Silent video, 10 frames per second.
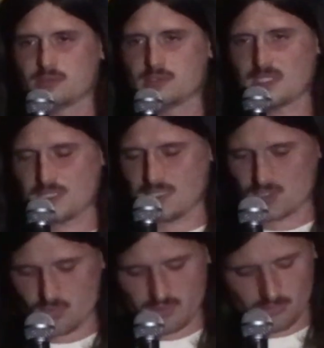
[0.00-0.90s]

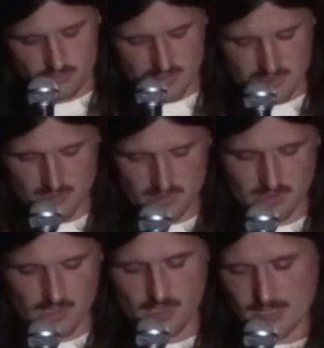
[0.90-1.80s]
That's what Hillcrest is.
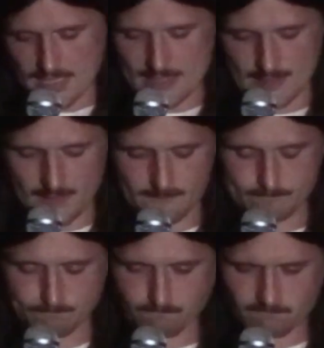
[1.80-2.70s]
And
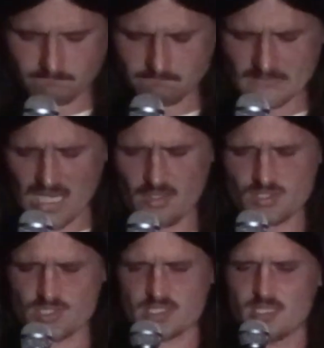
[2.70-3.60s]
I was
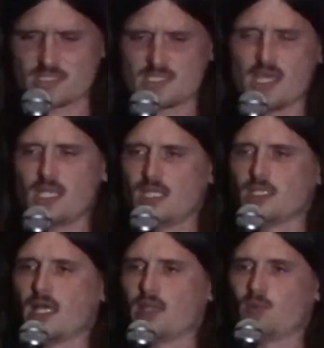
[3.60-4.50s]
just like standing in
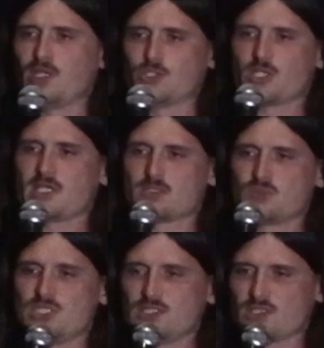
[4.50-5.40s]
line waiting to try some
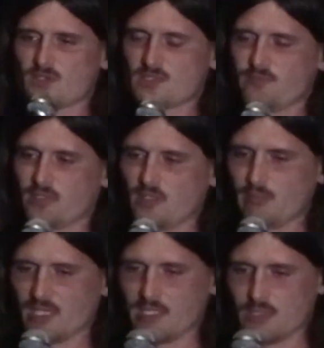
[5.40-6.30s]
cheese I was never going
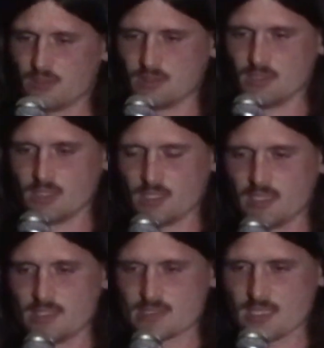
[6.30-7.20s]
to buy, you know?
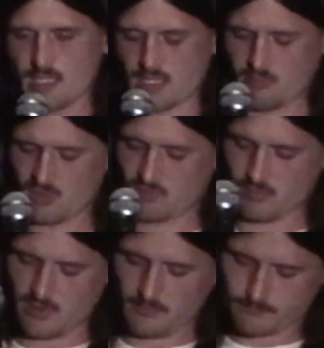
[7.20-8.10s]
And this guy came up to me.